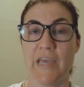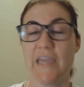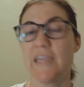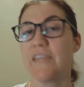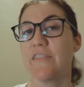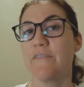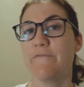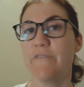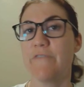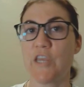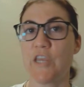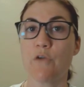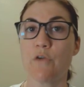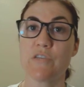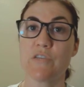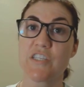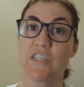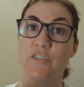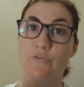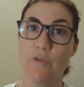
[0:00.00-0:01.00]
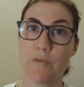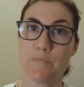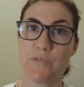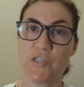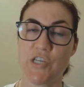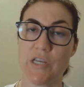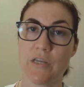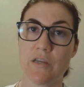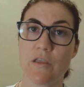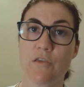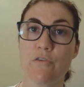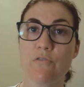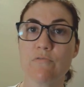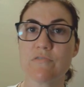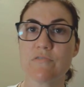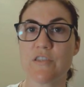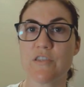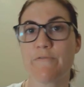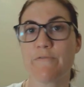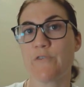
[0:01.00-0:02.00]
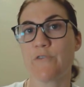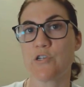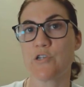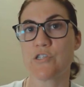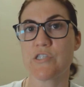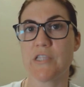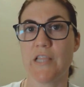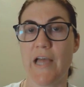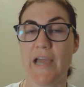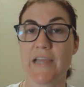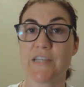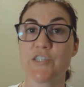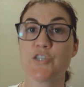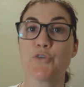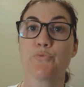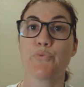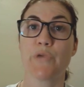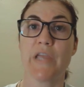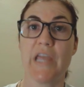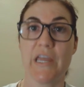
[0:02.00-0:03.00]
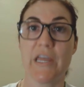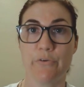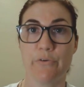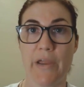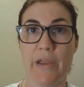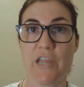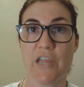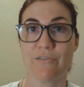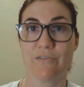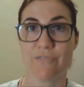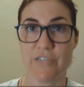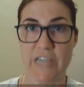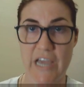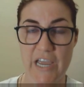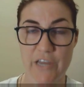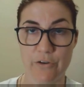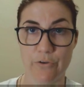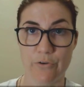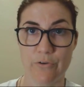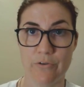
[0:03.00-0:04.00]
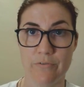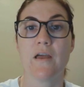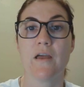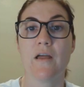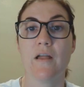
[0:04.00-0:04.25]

In the video description, use the first line to reiterate your title,